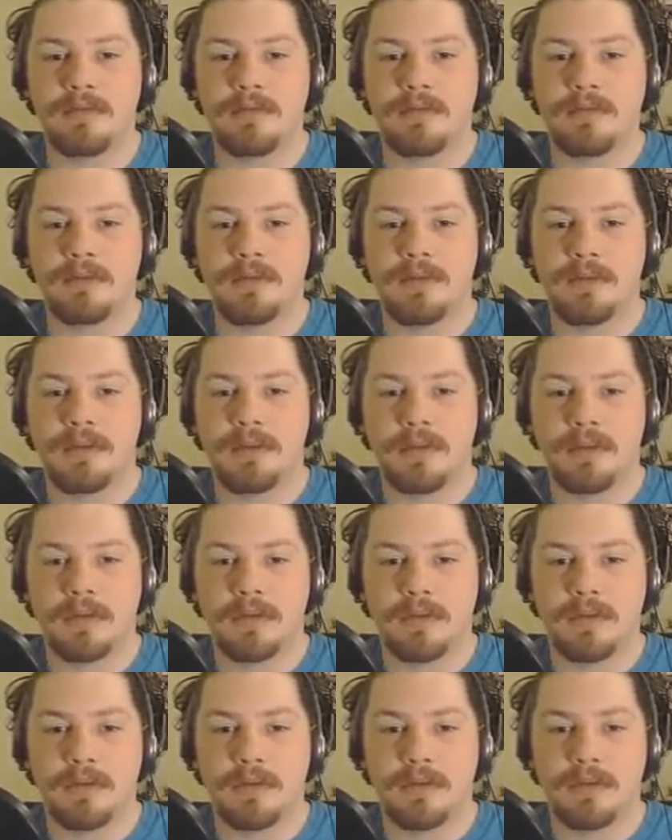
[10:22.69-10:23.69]

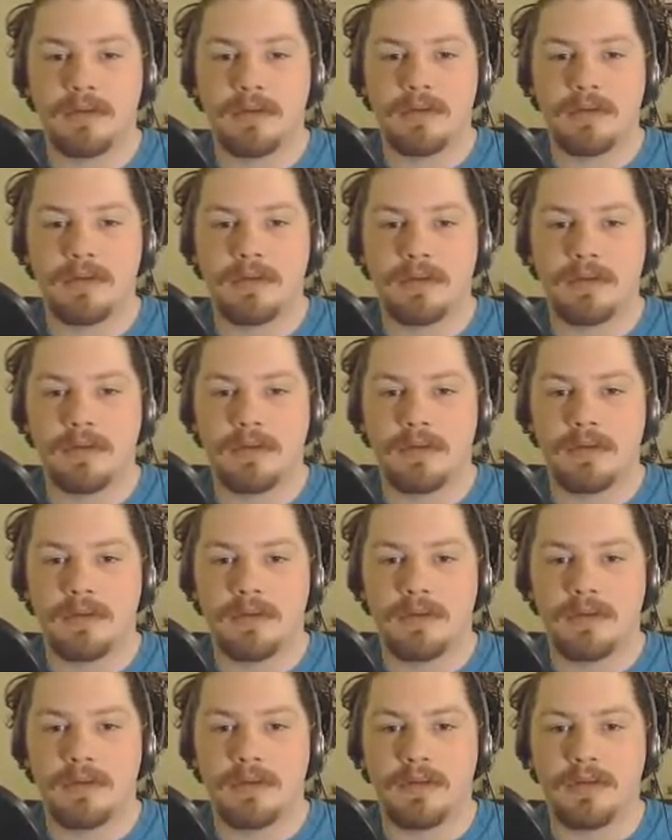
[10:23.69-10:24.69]

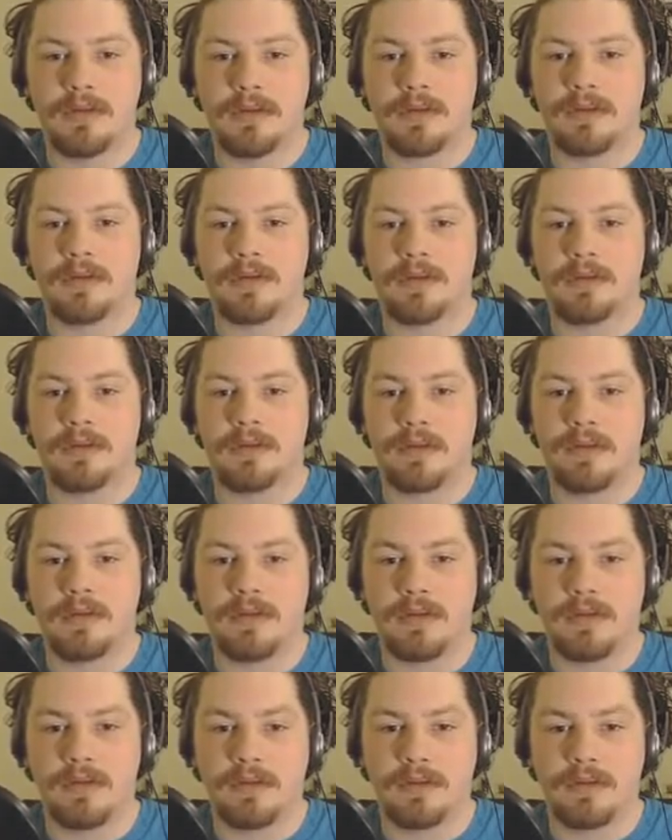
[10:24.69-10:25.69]

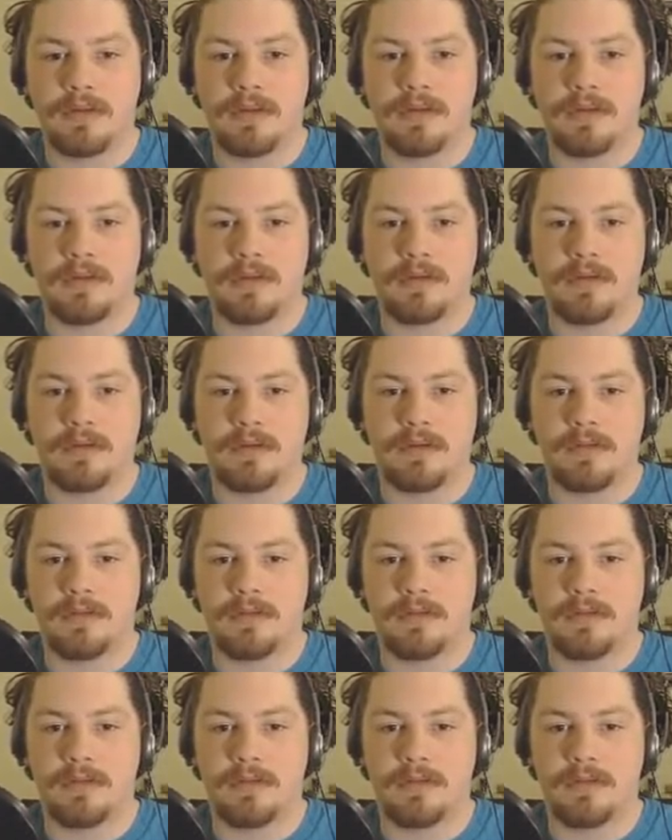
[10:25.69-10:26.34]
No one is speaking in this clip.